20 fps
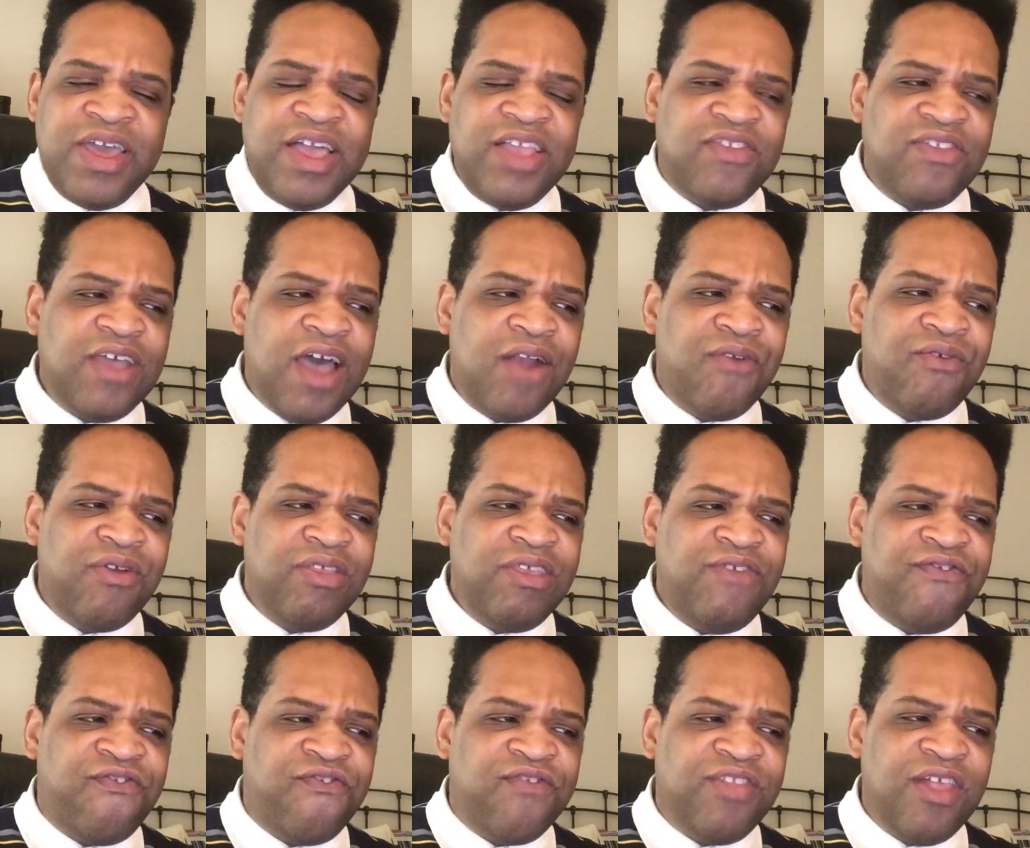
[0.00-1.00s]
is not
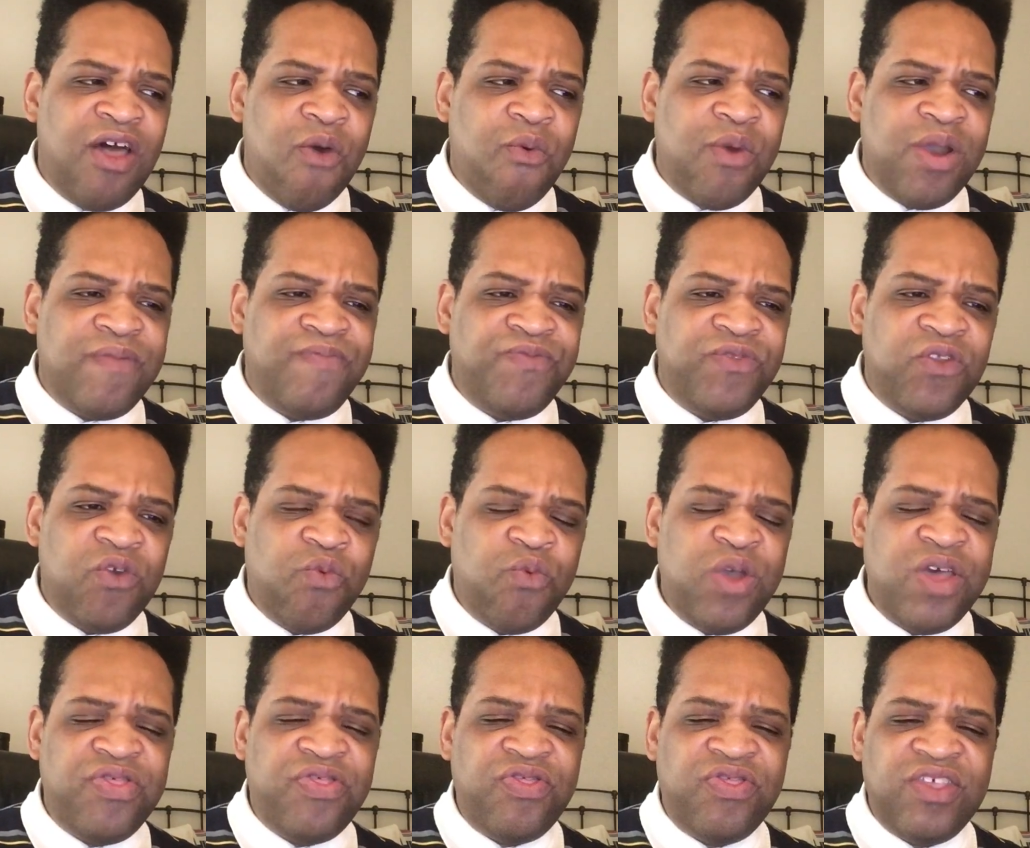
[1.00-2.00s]
really flowing
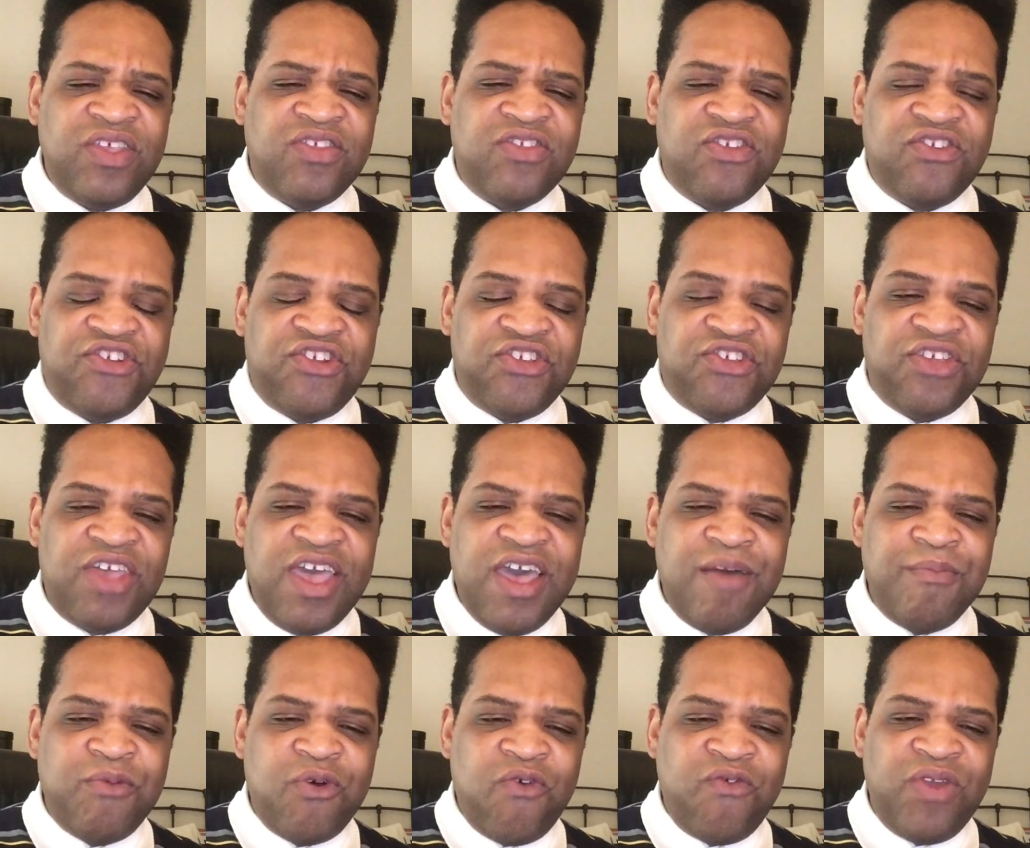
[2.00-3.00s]
with this
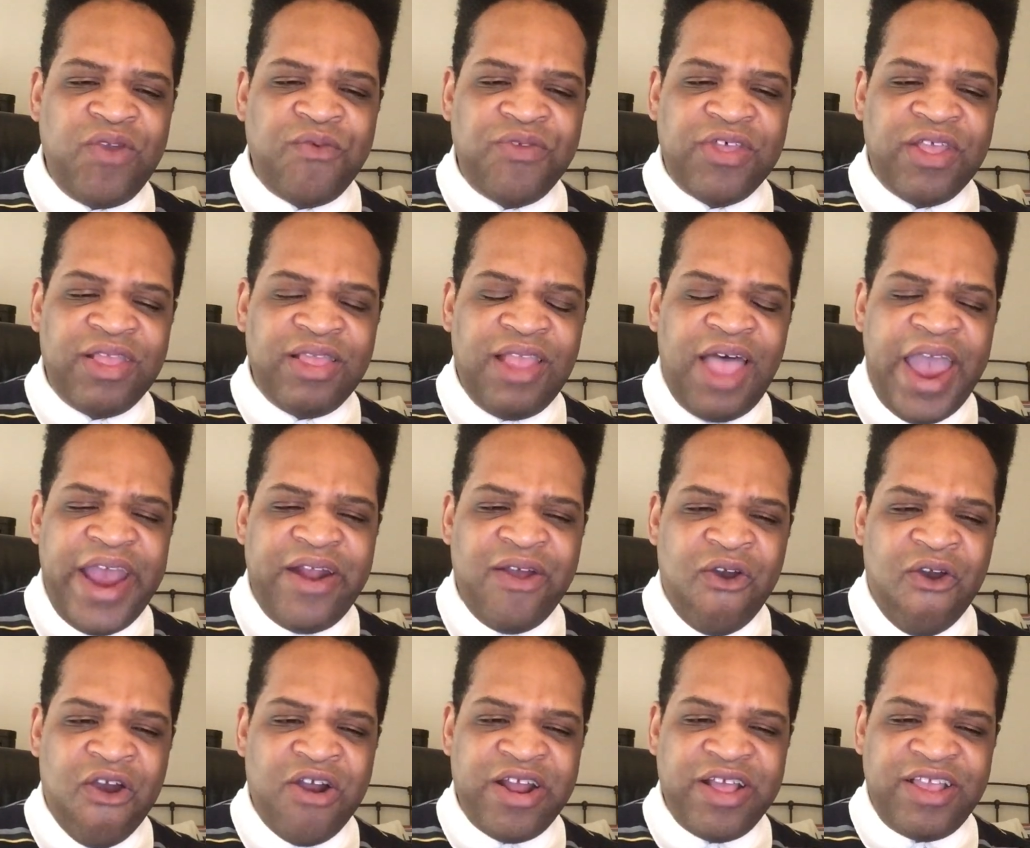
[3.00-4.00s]
Shazam movie with a
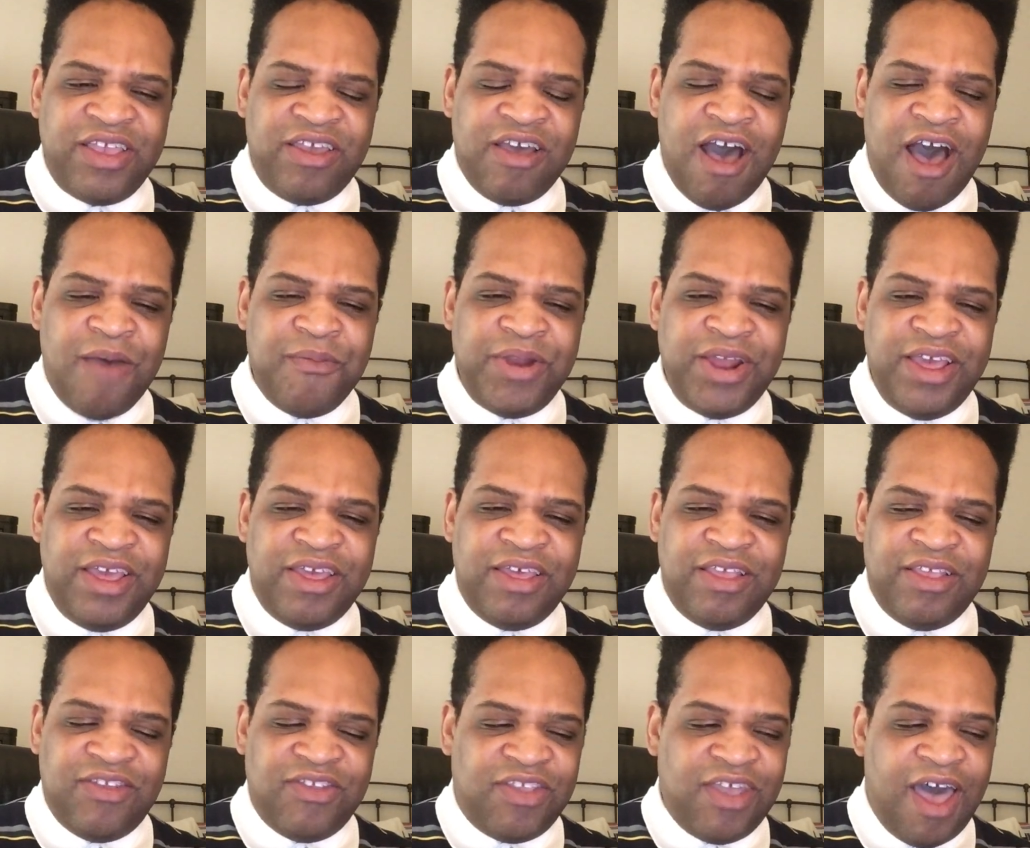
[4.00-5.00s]
lighthearted comedy
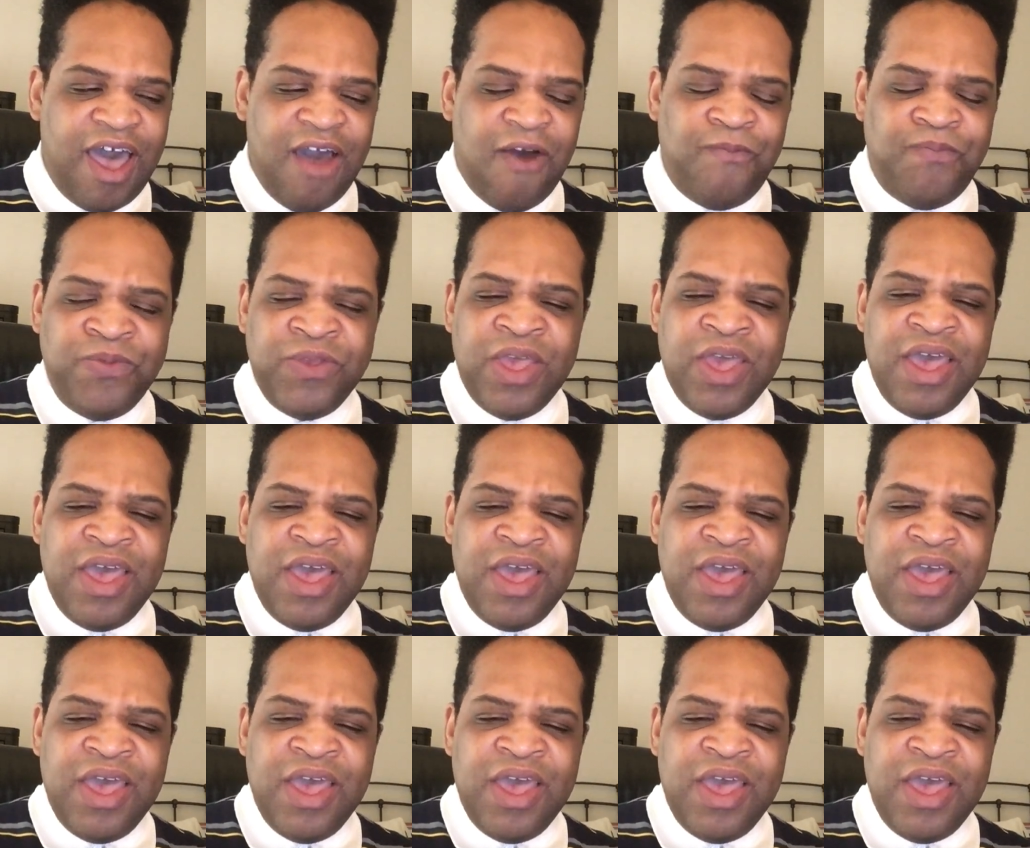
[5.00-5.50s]
style.